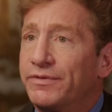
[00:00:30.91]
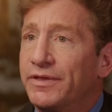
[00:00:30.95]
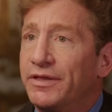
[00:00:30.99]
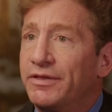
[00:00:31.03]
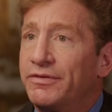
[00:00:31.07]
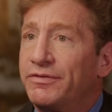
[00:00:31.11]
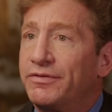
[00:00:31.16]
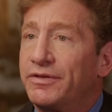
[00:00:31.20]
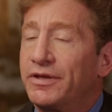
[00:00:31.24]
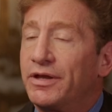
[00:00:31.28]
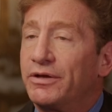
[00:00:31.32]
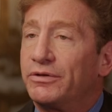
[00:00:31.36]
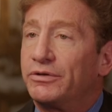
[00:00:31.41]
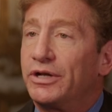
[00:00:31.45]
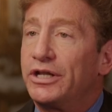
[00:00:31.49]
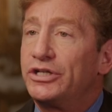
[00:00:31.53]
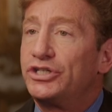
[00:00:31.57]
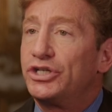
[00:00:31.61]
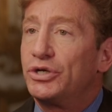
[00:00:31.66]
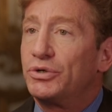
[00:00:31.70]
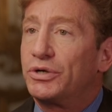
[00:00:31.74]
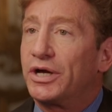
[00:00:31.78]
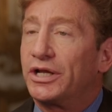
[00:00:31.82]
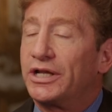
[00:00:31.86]
of this.
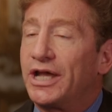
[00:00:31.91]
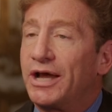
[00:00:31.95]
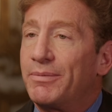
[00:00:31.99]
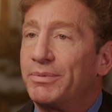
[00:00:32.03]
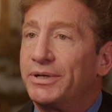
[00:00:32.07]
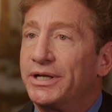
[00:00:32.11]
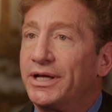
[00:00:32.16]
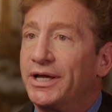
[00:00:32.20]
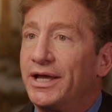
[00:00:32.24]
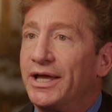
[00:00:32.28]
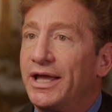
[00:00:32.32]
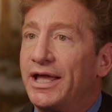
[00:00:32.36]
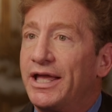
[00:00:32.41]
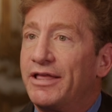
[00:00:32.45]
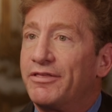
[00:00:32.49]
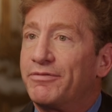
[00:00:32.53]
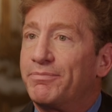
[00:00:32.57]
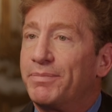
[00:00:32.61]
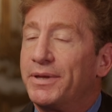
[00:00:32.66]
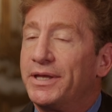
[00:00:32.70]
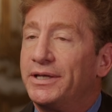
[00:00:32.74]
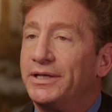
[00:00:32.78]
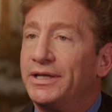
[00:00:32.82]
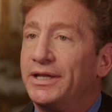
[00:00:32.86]
Reggio Calabria has
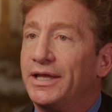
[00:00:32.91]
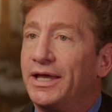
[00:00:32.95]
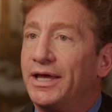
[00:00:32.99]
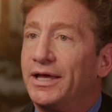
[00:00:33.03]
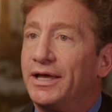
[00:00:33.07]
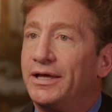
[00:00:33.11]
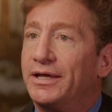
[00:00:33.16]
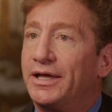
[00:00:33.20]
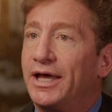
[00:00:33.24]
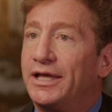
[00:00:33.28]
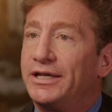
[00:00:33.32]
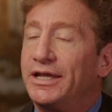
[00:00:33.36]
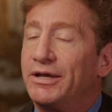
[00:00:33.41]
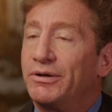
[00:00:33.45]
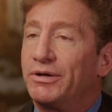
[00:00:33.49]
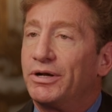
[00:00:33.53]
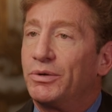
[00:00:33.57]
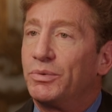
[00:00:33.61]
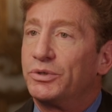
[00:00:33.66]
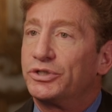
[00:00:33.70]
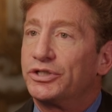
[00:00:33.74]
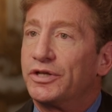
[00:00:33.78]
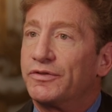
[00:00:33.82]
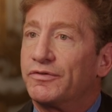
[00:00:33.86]
been uh, an
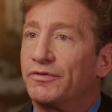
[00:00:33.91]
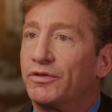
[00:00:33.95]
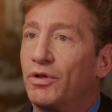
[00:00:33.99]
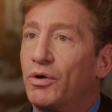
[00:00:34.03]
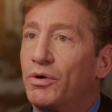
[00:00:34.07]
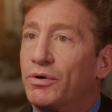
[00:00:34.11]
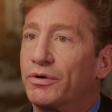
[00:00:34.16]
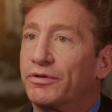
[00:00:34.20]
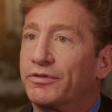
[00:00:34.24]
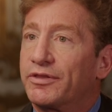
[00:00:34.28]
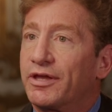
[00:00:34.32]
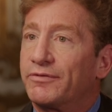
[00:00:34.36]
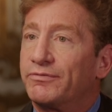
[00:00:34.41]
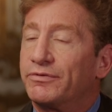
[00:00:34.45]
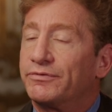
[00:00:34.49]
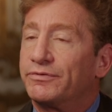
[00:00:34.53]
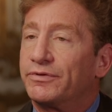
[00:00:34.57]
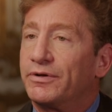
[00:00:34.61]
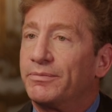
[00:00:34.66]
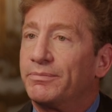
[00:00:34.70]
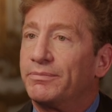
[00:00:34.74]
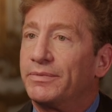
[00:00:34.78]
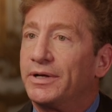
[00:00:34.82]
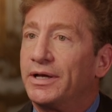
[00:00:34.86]
area which has long suffered
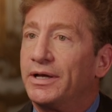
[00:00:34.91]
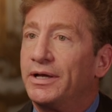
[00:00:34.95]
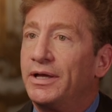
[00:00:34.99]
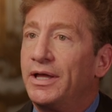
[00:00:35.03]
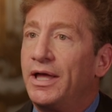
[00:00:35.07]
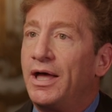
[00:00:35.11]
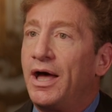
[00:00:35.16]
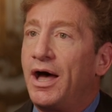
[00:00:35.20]
from uh,